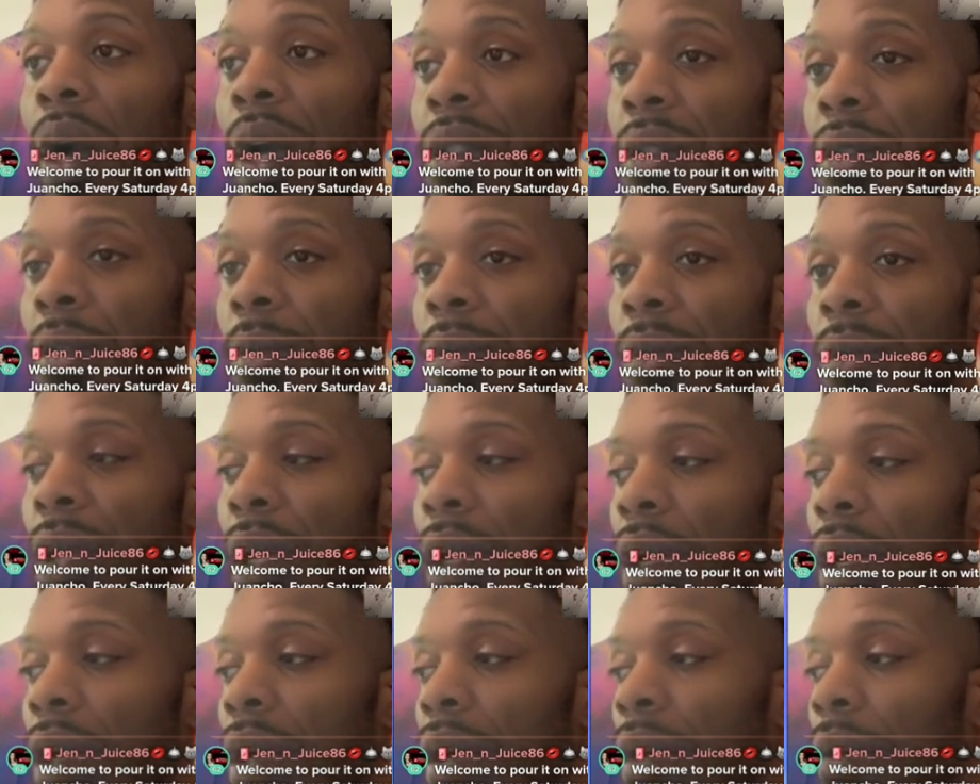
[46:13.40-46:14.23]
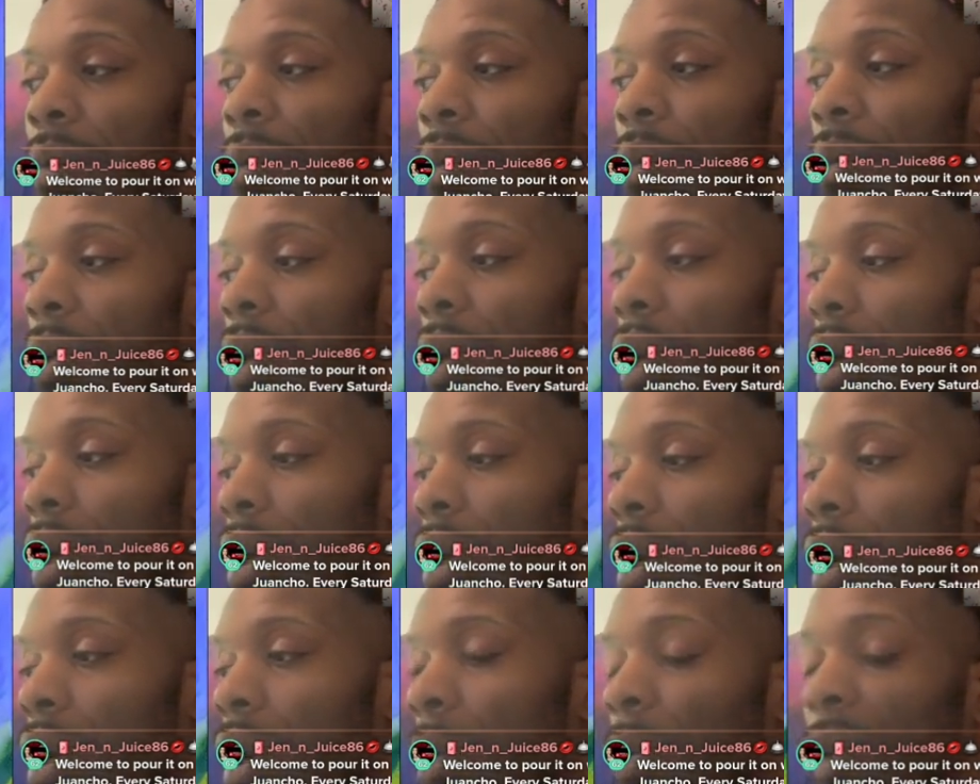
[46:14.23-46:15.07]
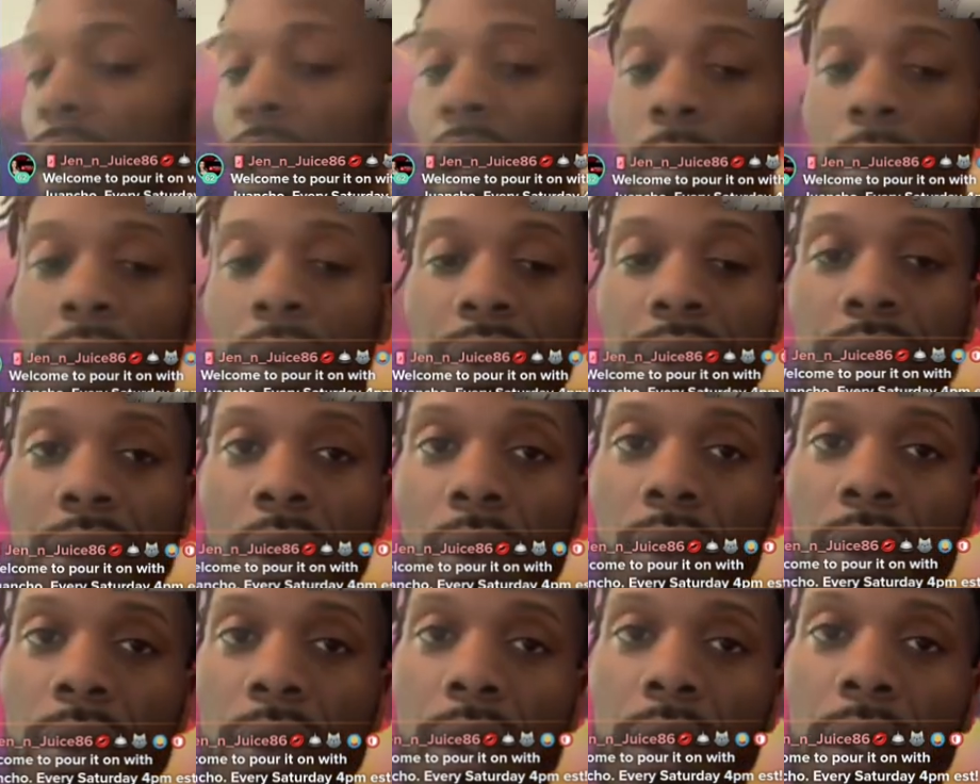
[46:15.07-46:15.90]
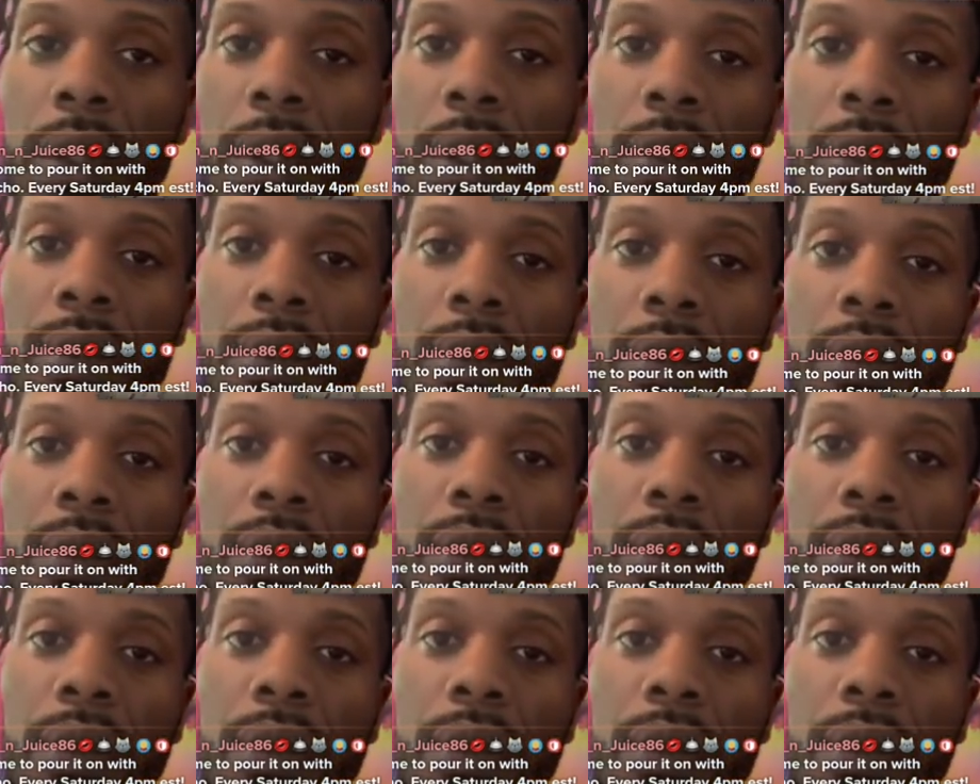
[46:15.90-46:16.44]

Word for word: quite some time, um, and I've been solely